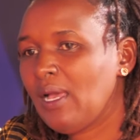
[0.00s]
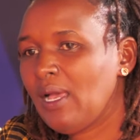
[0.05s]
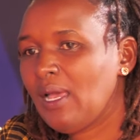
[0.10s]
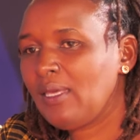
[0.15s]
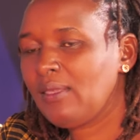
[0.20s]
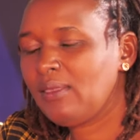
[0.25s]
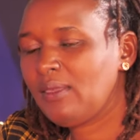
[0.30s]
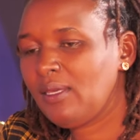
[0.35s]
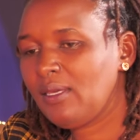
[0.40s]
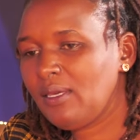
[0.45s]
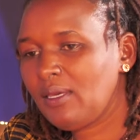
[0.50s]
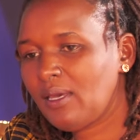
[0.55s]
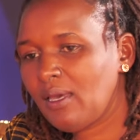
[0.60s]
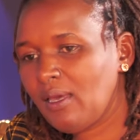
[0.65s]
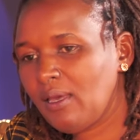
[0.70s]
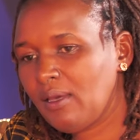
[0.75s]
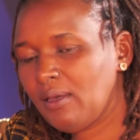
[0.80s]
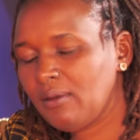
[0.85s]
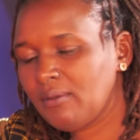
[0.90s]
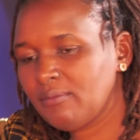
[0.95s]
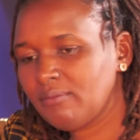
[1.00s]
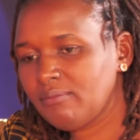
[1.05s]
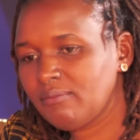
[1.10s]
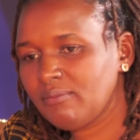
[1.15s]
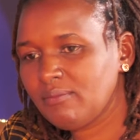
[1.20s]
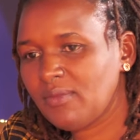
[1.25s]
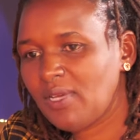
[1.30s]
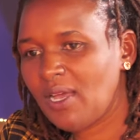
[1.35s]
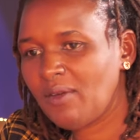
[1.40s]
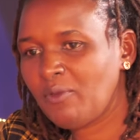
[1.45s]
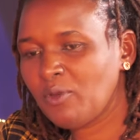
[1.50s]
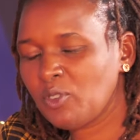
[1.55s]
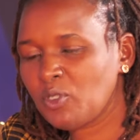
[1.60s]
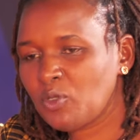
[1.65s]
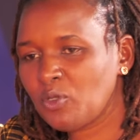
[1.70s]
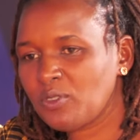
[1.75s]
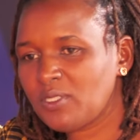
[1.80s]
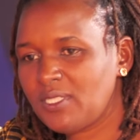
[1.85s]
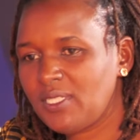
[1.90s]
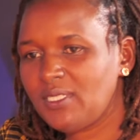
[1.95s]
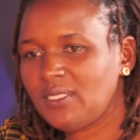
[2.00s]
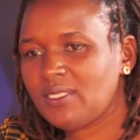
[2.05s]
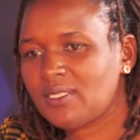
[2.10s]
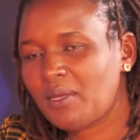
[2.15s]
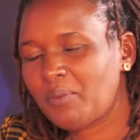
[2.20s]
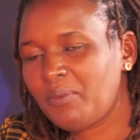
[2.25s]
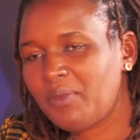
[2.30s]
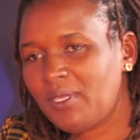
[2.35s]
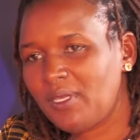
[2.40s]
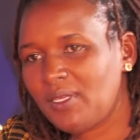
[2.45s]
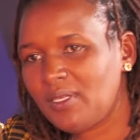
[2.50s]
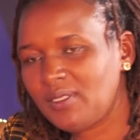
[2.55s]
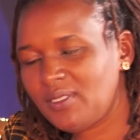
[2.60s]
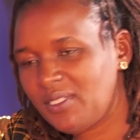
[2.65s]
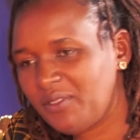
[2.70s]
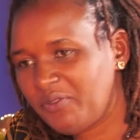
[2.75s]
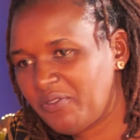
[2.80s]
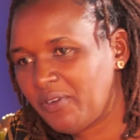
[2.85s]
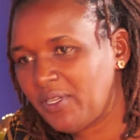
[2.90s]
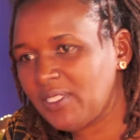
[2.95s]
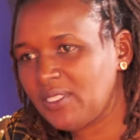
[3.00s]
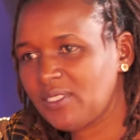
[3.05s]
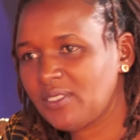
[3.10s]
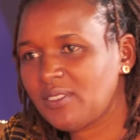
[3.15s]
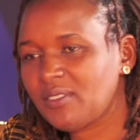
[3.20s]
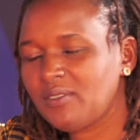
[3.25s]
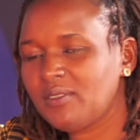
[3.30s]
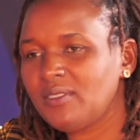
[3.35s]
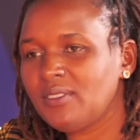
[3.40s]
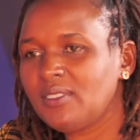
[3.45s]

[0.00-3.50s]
I think I've also seen something different.